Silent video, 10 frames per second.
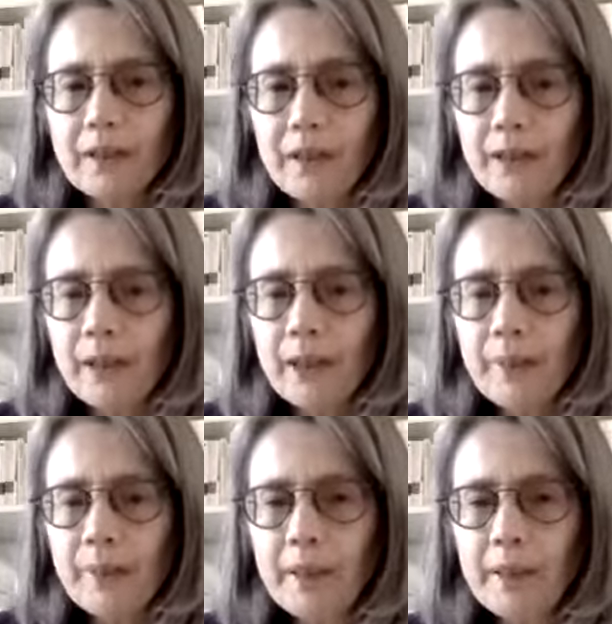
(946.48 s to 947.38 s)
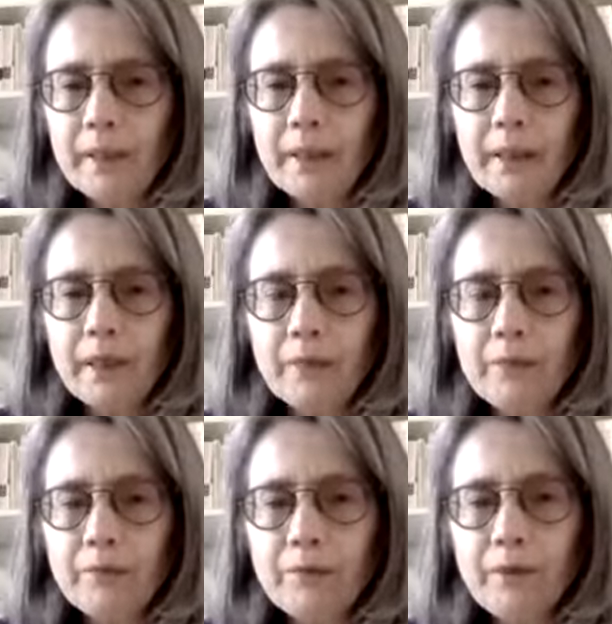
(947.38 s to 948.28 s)
eliminating that
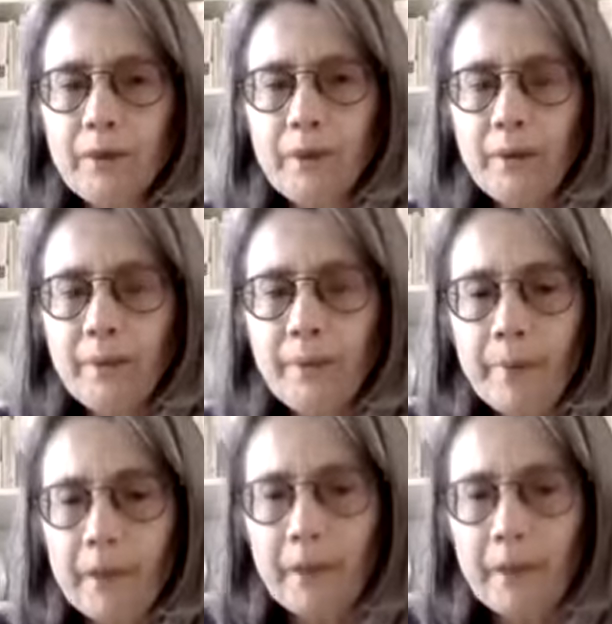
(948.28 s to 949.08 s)
from